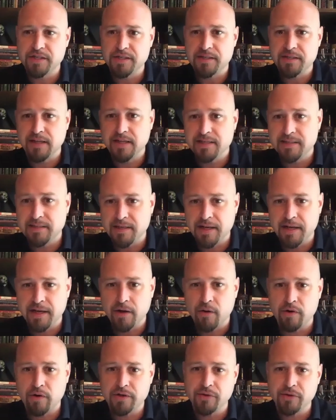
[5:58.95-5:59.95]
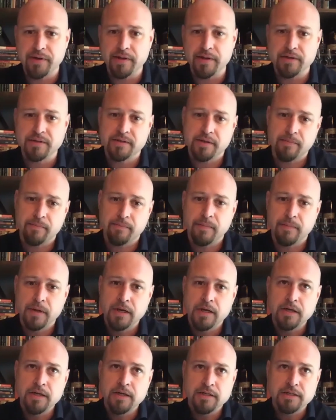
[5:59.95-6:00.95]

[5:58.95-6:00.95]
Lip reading: just listening or doing some